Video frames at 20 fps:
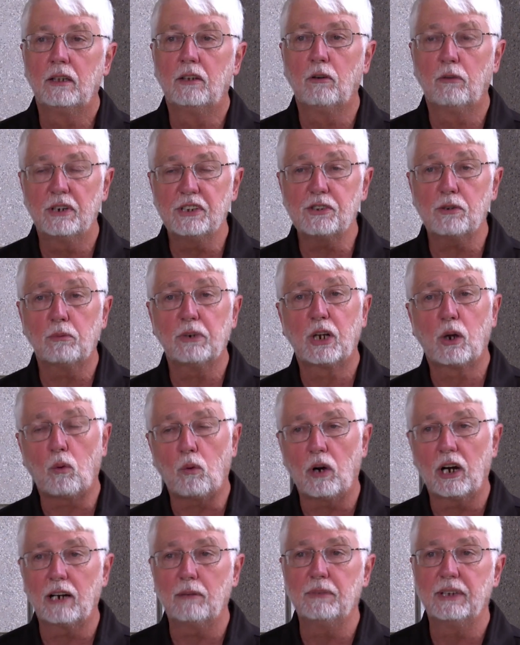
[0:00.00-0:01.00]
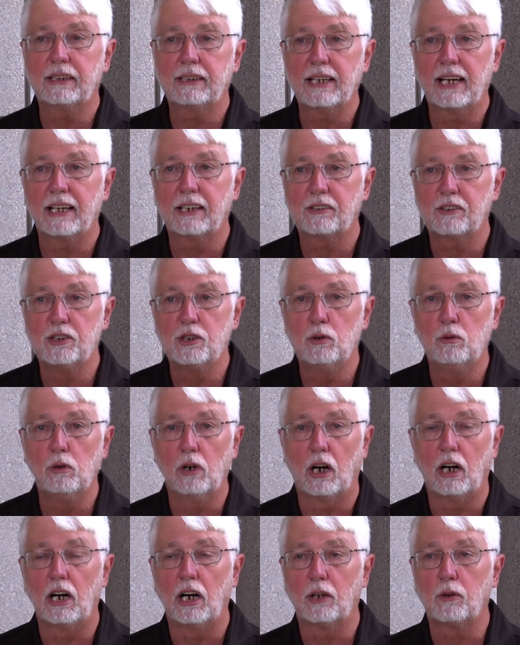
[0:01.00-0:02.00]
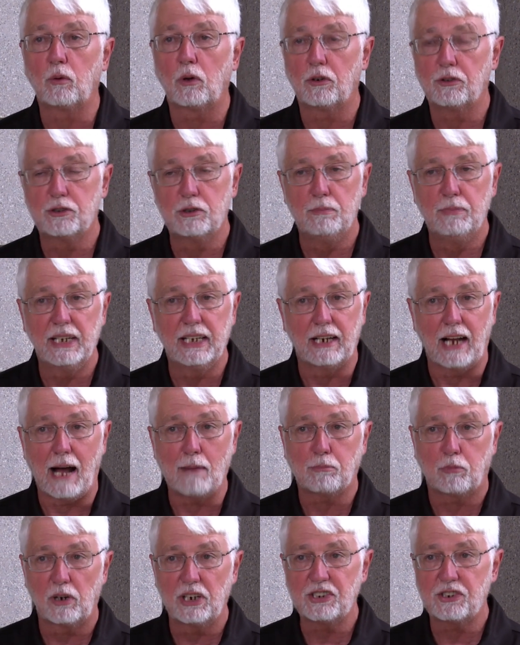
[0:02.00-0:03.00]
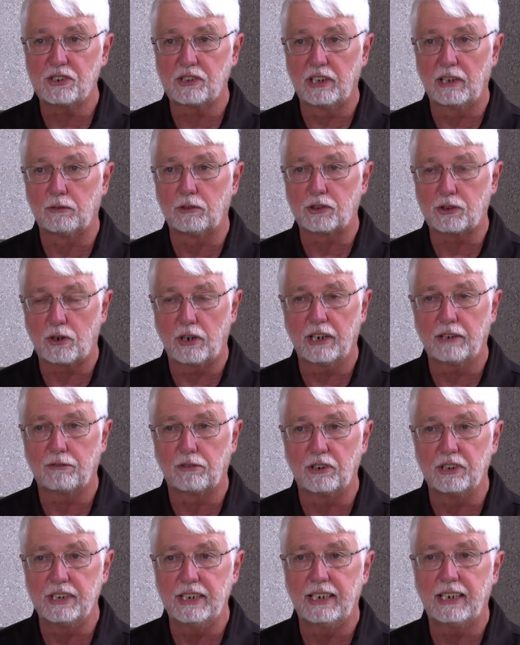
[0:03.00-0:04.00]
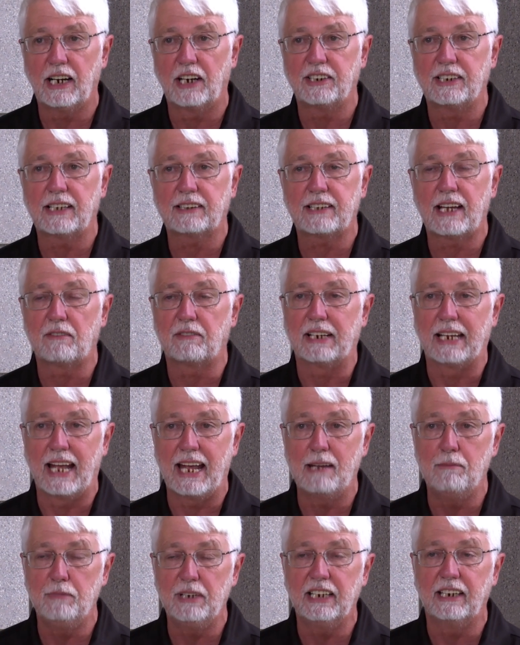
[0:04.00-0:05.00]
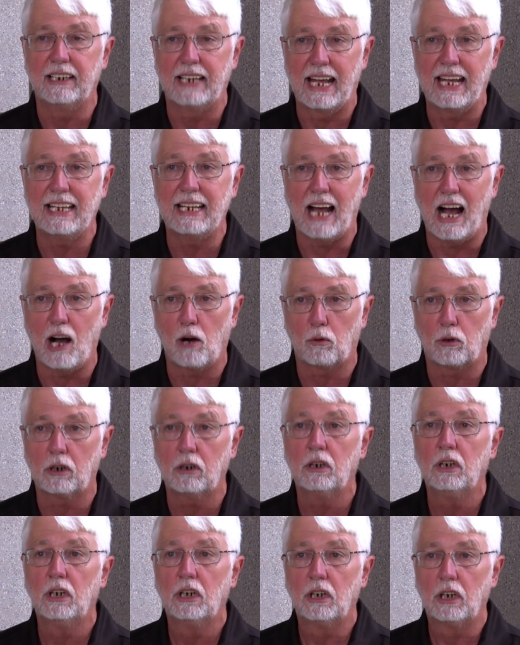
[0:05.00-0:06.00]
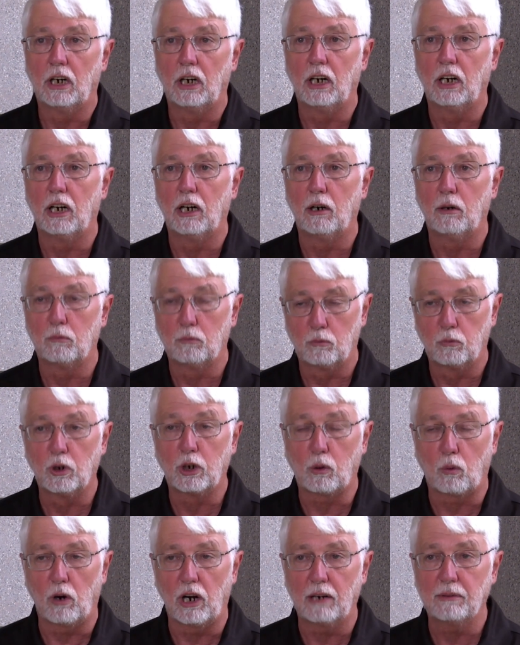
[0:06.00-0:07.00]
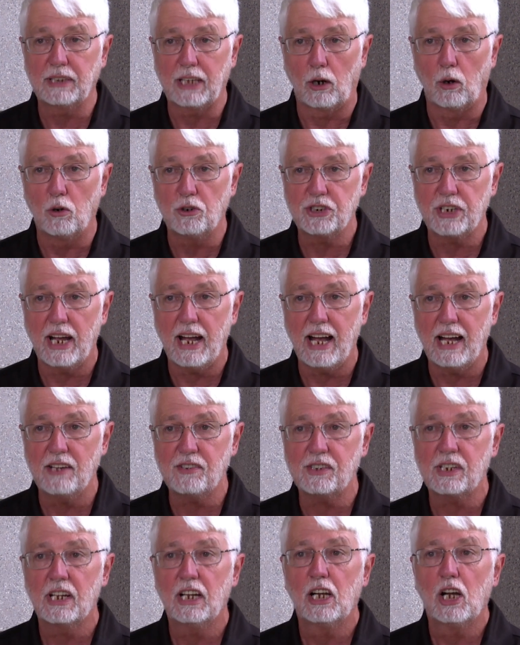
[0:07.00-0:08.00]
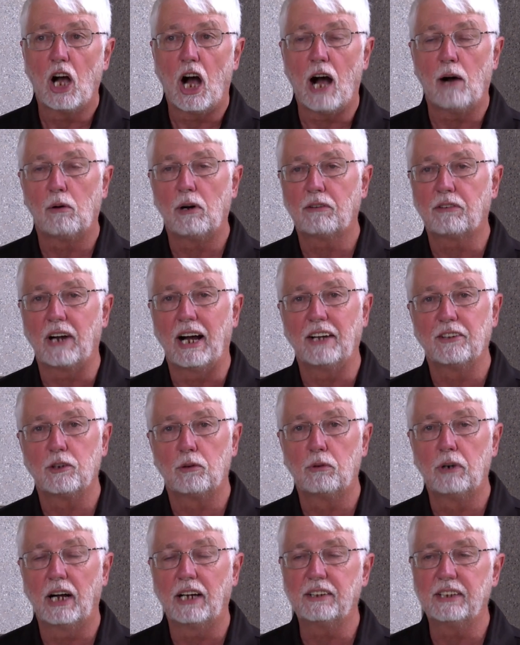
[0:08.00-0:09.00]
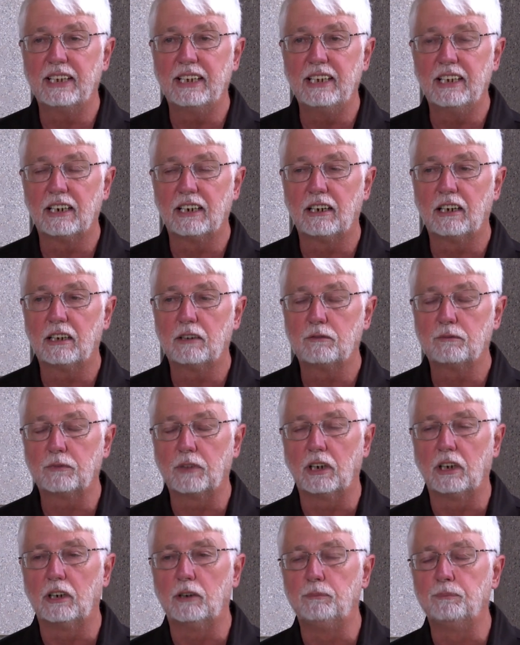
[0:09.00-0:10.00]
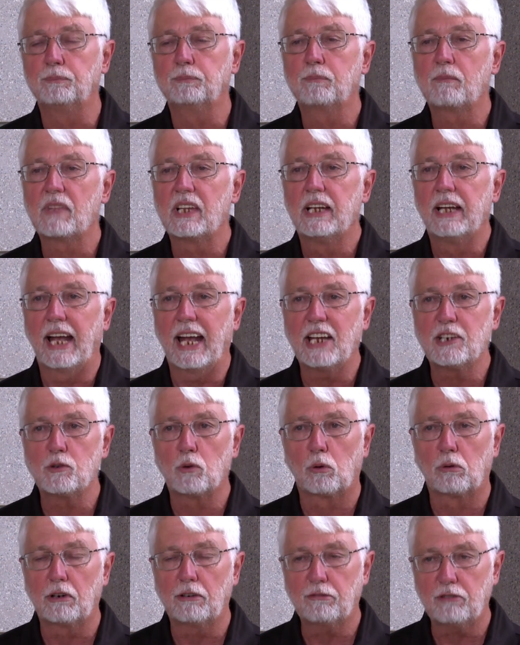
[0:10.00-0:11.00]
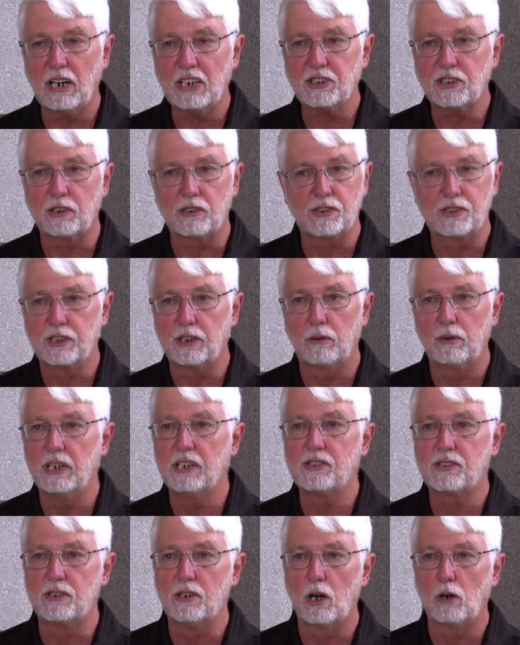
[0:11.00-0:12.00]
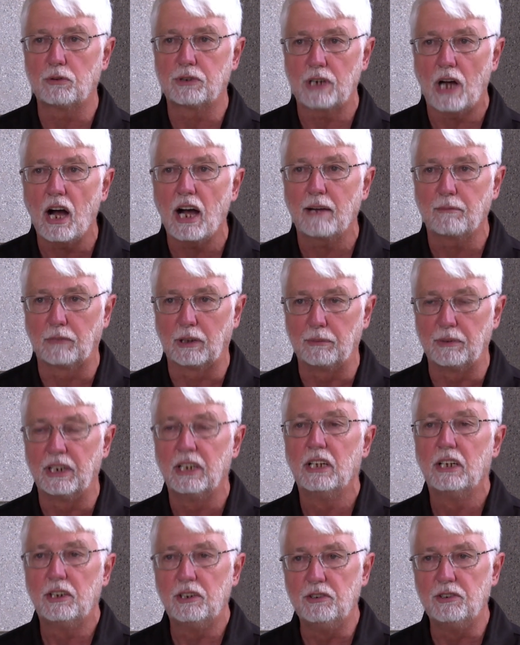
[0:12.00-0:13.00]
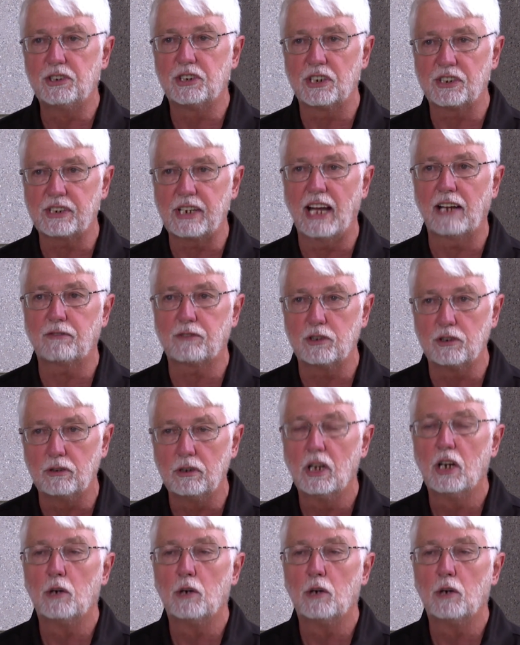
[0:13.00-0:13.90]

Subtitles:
There is a requirement that you, in order to be an operations level trained for decon, you have to have meet an 8-hour requirement that OSHA has. However, on the annual refreshers, there is no time limit. You just have to